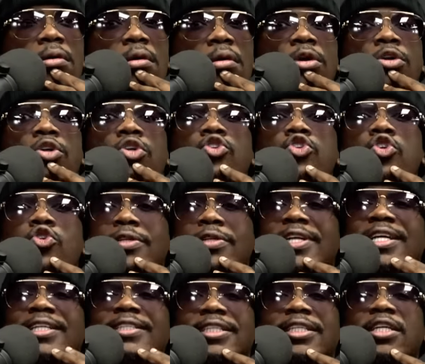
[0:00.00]
you
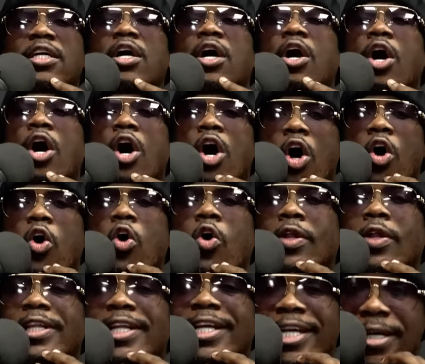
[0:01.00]
need to call
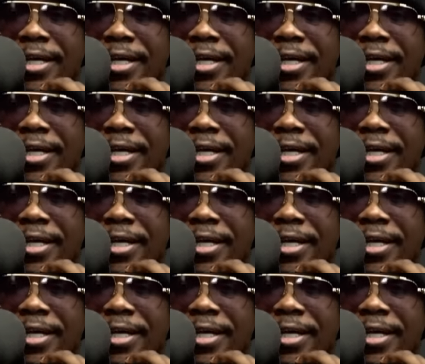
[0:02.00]
him